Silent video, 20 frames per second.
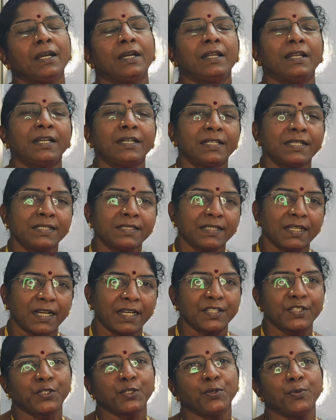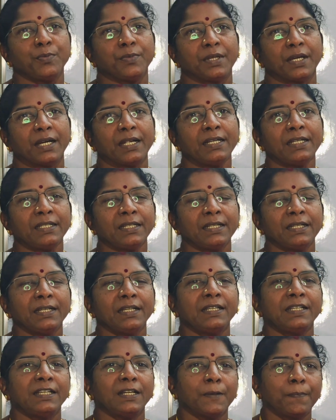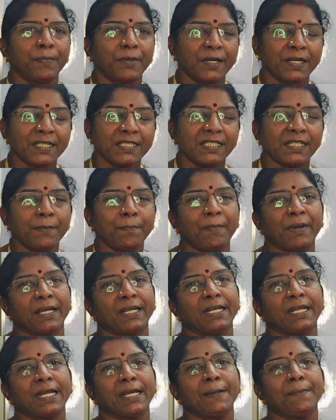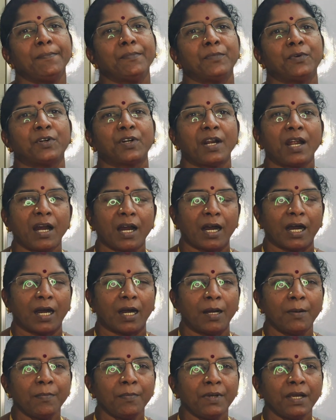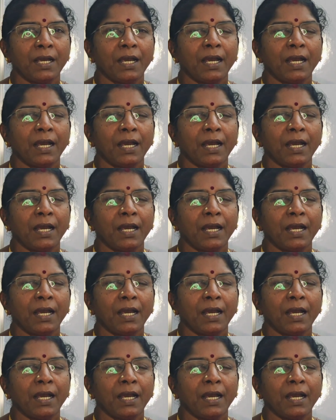Let us assume that a person by name Ram